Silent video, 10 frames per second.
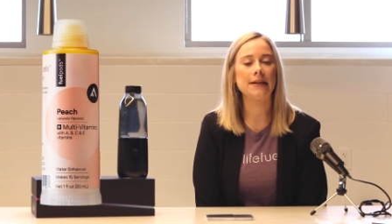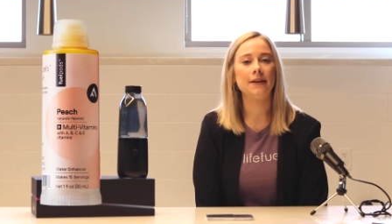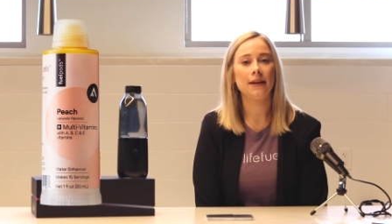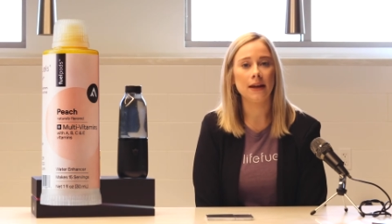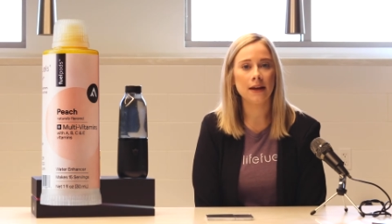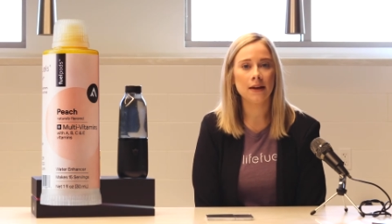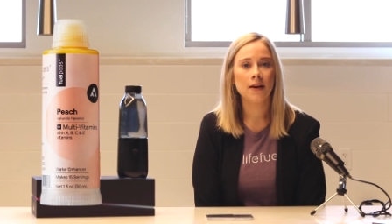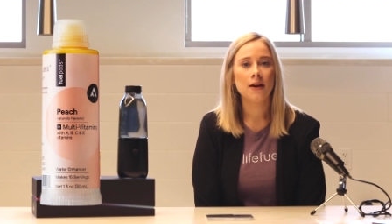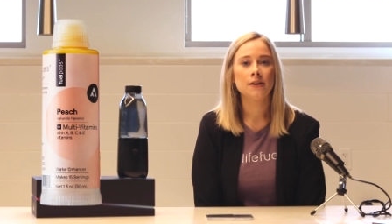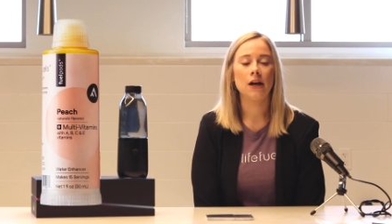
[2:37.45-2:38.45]
and
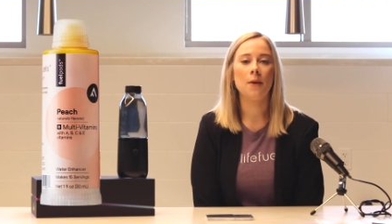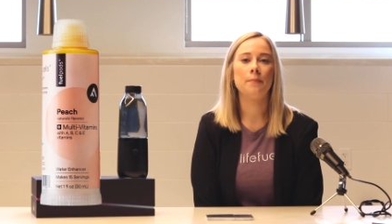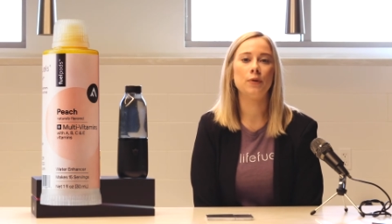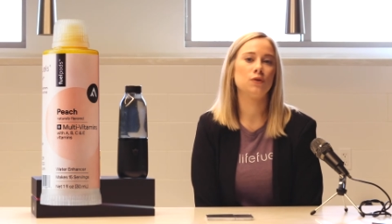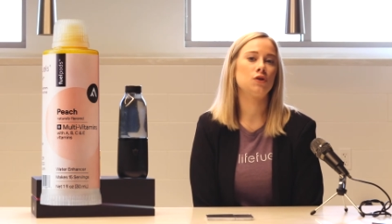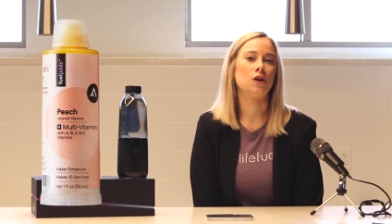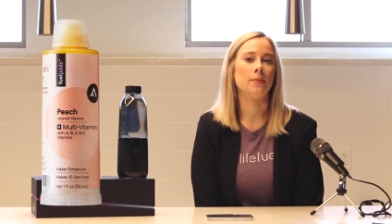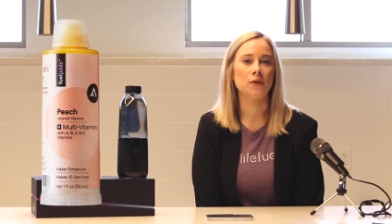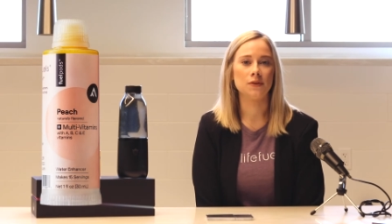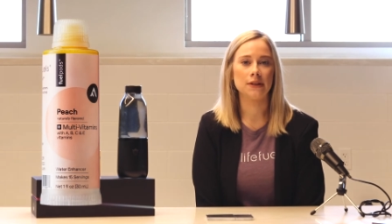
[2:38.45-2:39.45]
E to help boost your
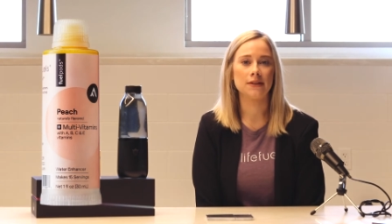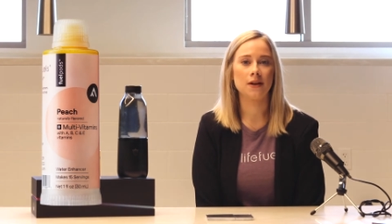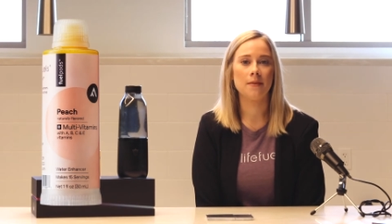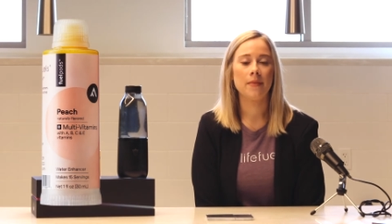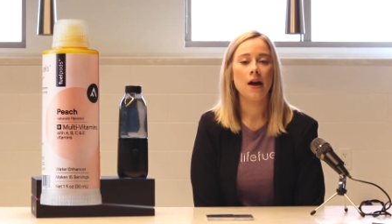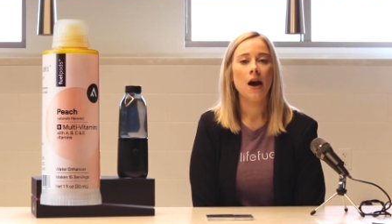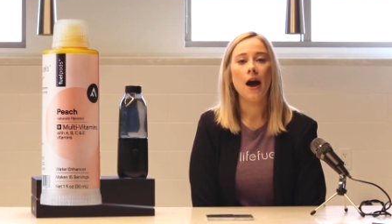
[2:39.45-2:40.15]
immune system.